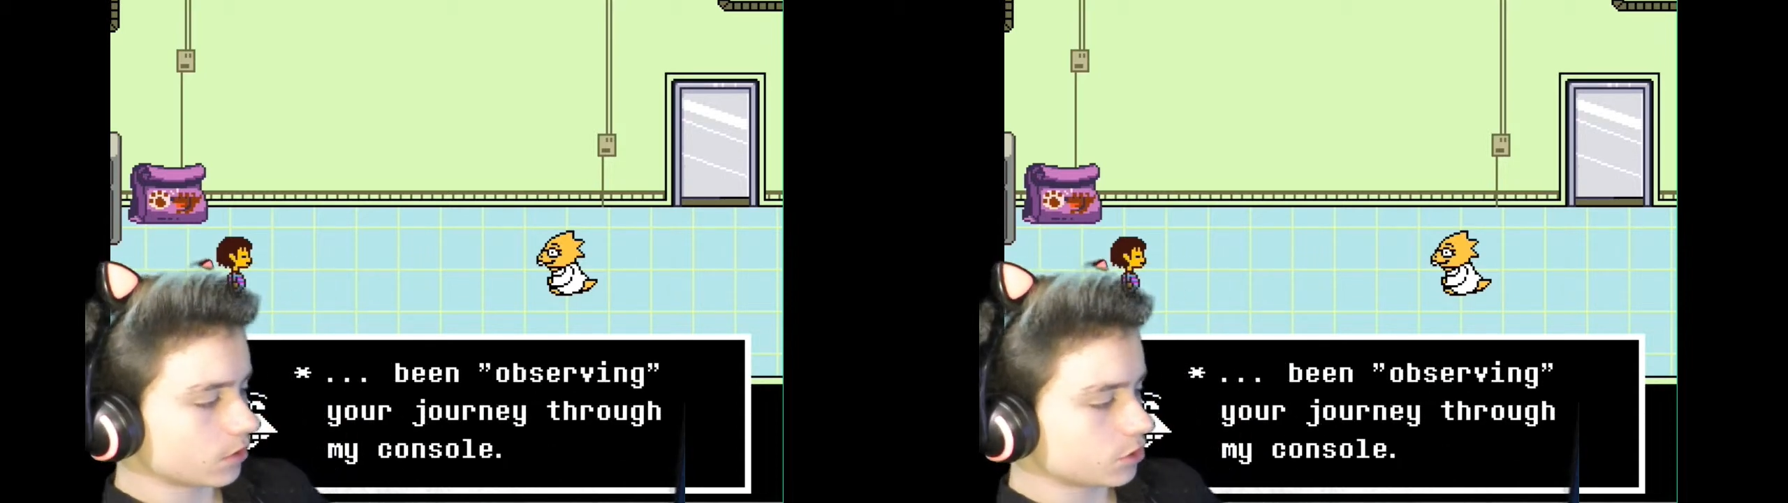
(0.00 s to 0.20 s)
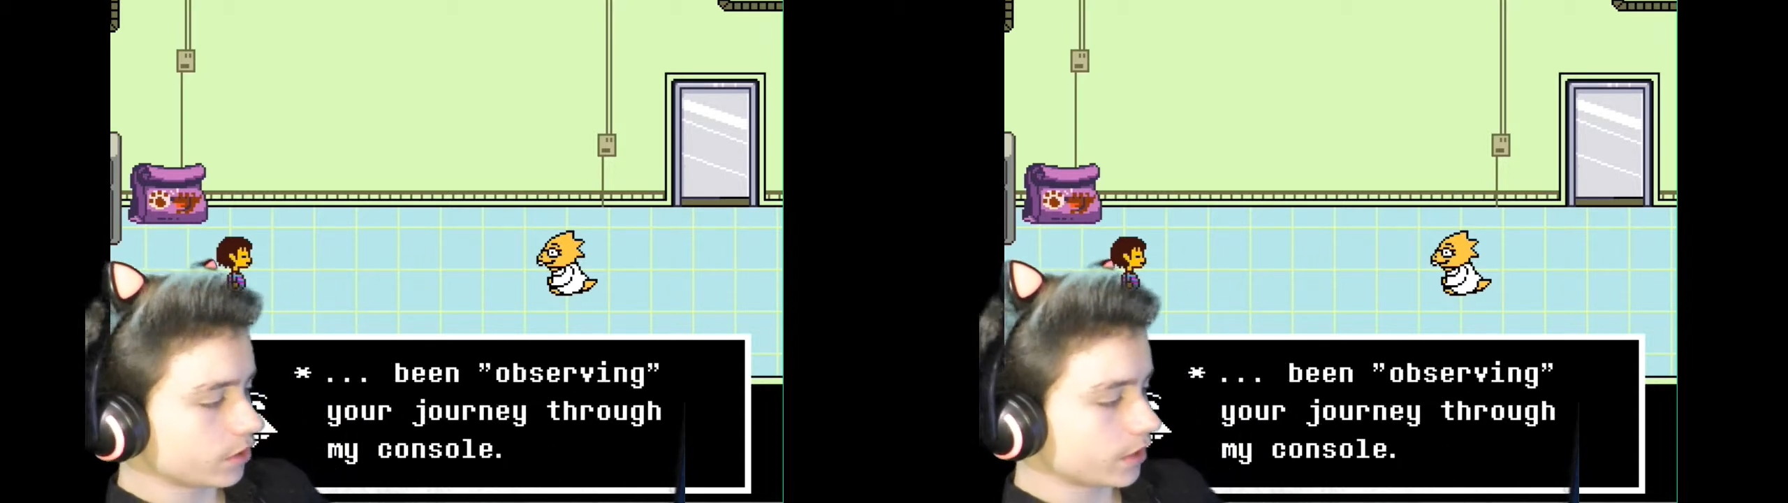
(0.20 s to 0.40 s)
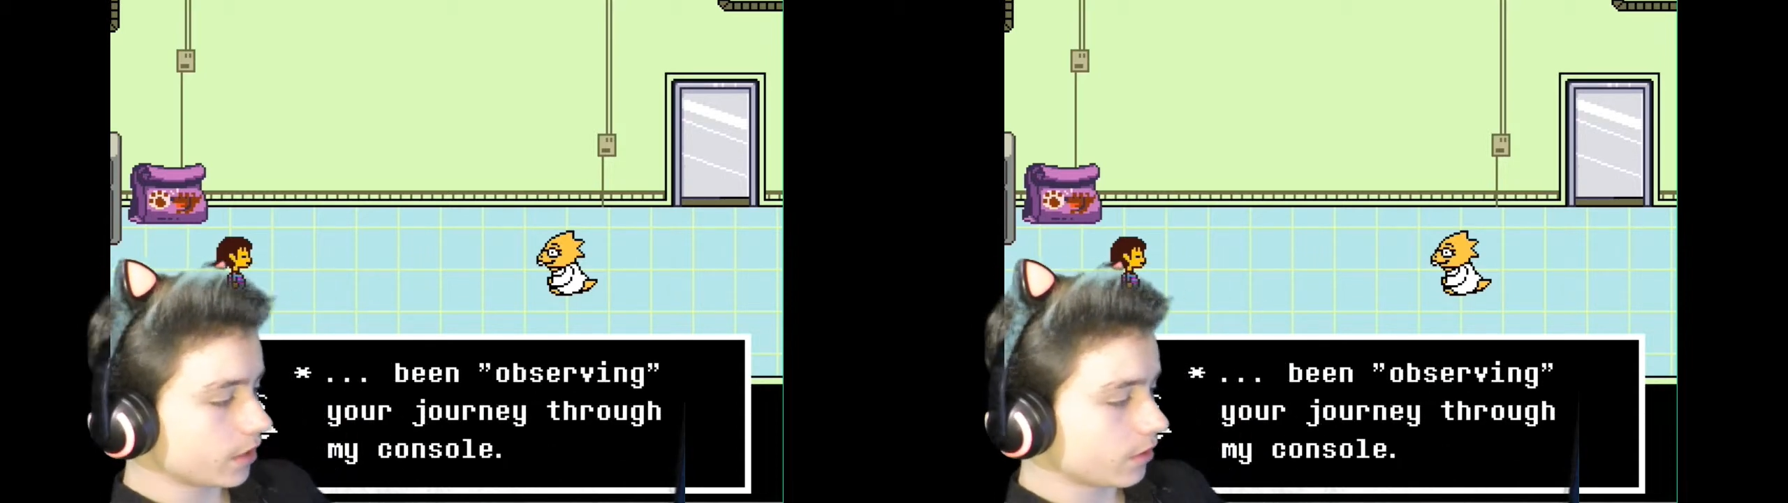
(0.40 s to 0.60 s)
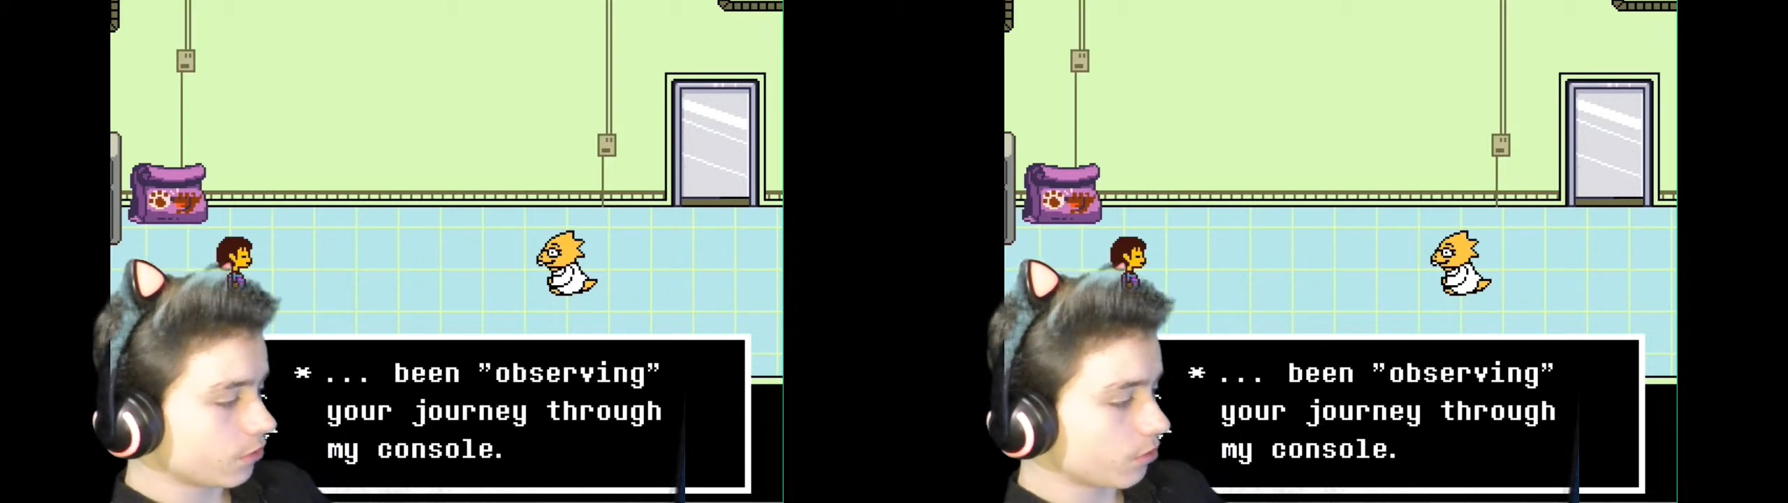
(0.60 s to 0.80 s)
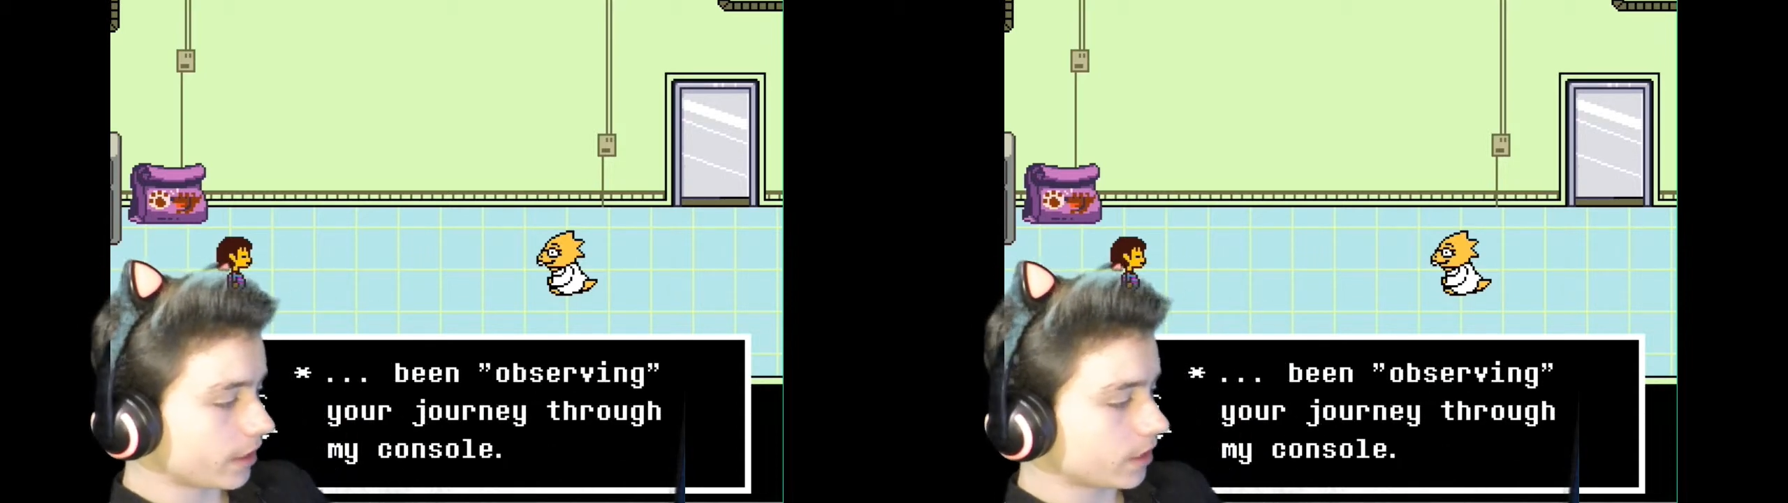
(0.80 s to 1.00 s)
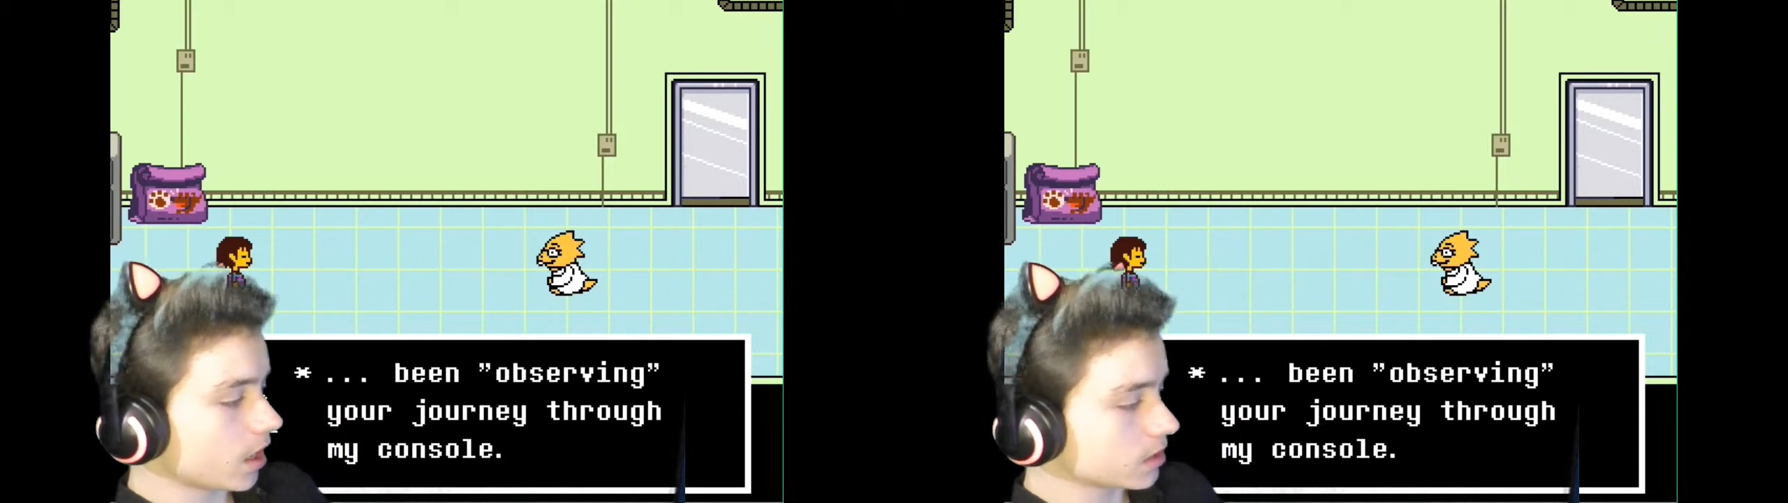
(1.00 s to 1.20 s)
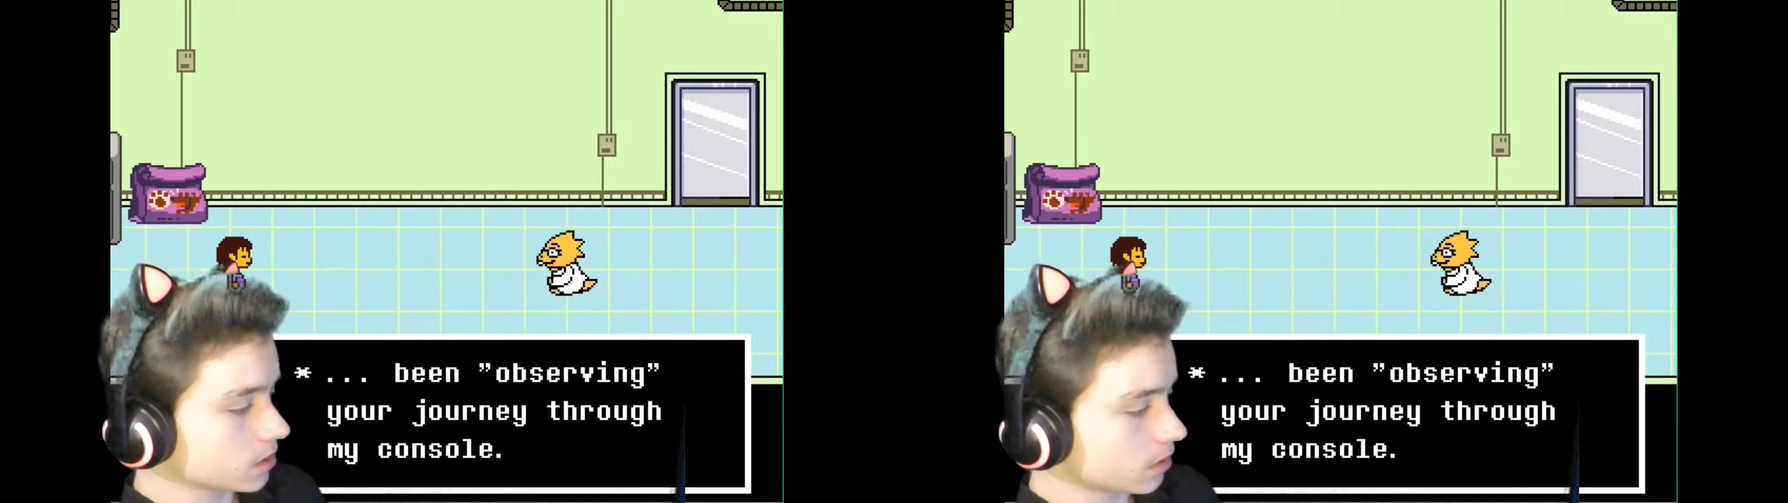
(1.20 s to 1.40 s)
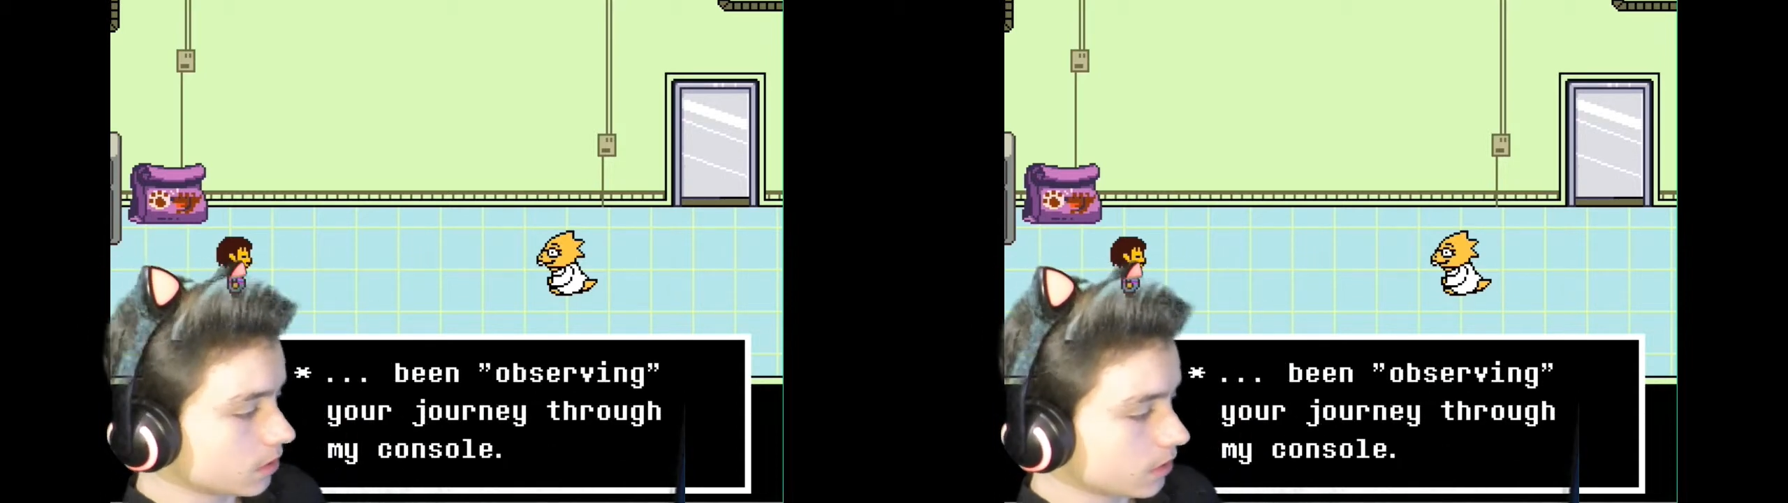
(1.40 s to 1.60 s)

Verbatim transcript: journey through my console.